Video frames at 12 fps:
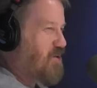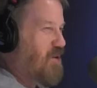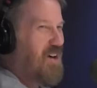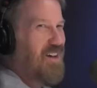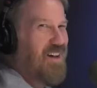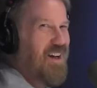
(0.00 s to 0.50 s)

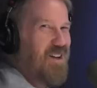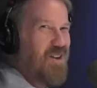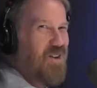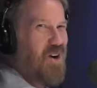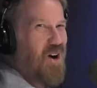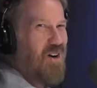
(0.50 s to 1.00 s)
truck and get
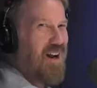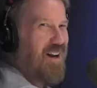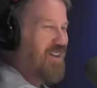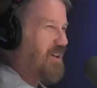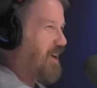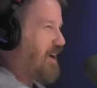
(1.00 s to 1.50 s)
your car out
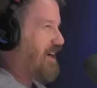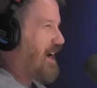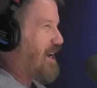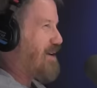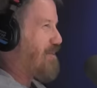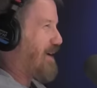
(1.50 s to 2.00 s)
of the lake.
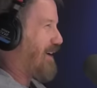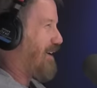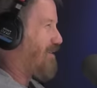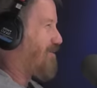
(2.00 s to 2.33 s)
I didn't mean it.